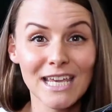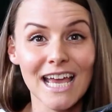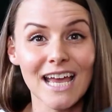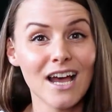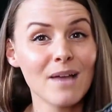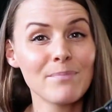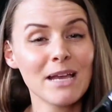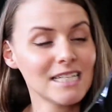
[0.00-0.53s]

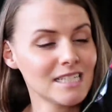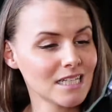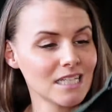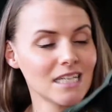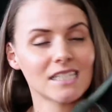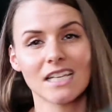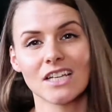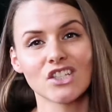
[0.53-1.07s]
yeah, I basically
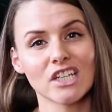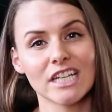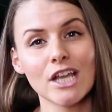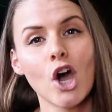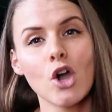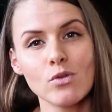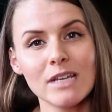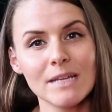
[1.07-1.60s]
essentially
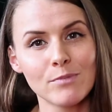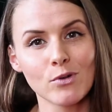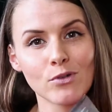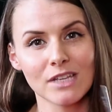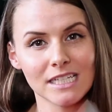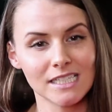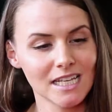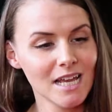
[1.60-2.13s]
only bought
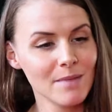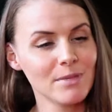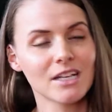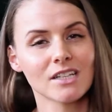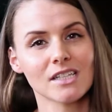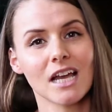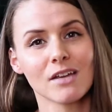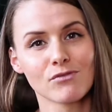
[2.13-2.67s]
this
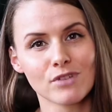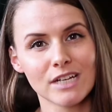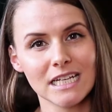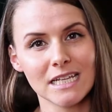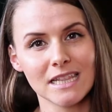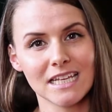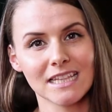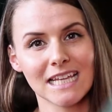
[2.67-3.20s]
because I
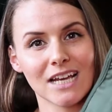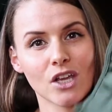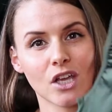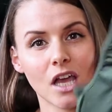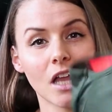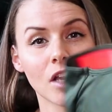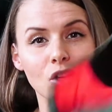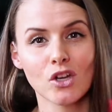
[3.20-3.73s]
really think that
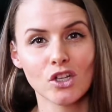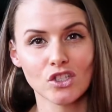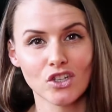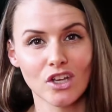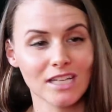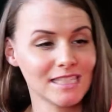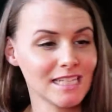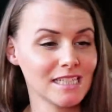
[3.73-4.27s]
colour
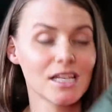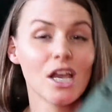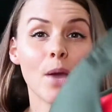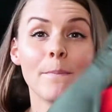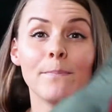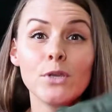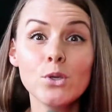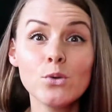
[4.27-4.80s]
contrast is
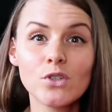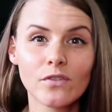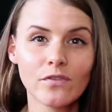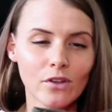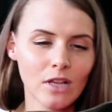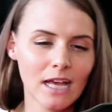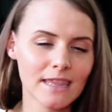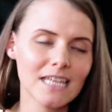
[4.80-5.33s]

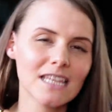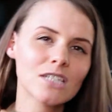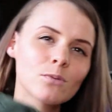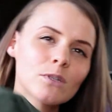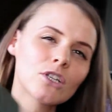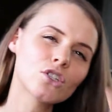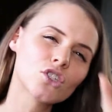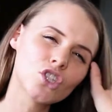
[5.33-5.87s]
beautiful. I think this
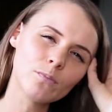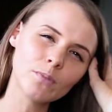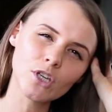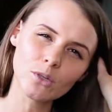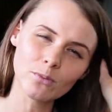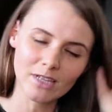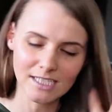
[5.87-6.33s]
would look super good with